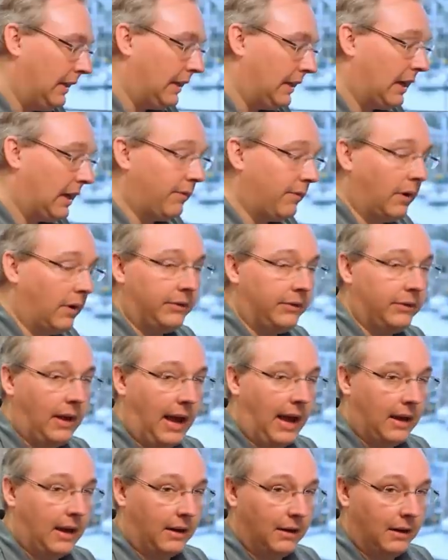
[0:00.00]
Now, I've also
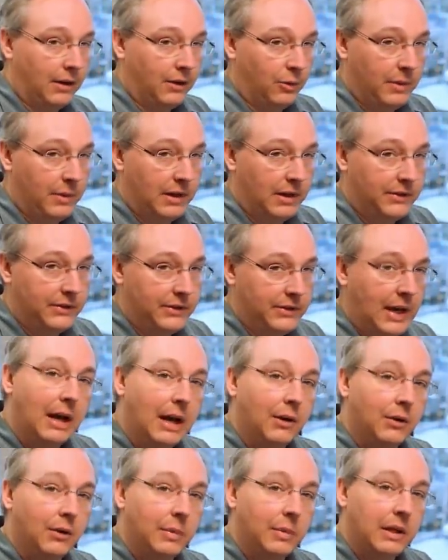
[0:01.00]
added a little bit of
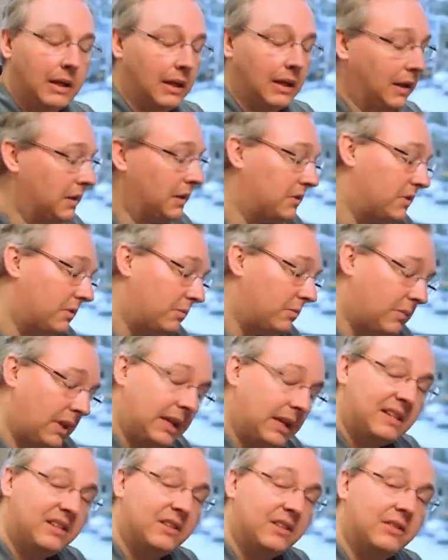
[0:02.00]
sound because
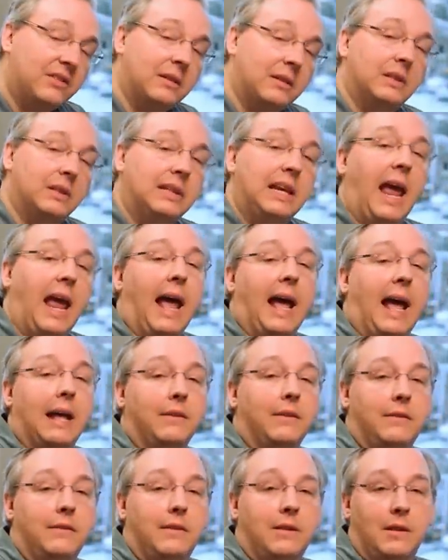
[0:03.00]
it just simply
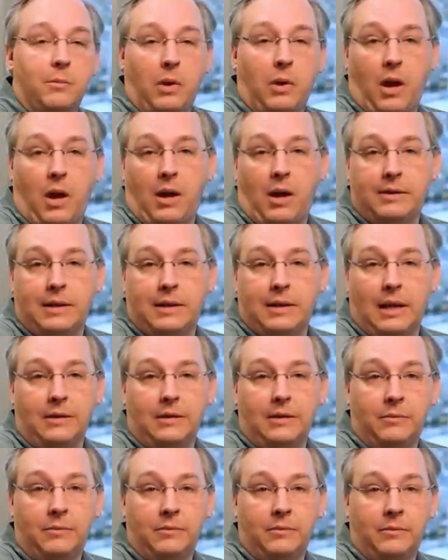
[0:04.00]
adds to the content.
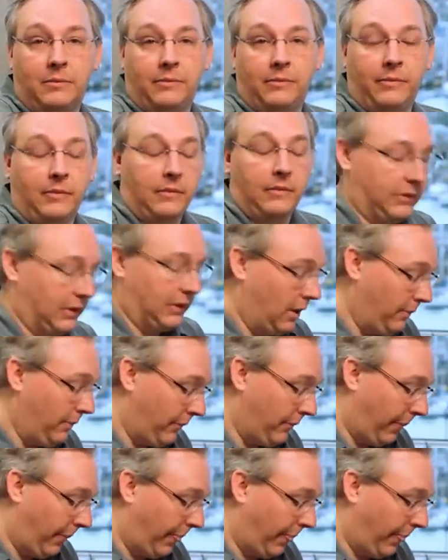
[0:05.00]
So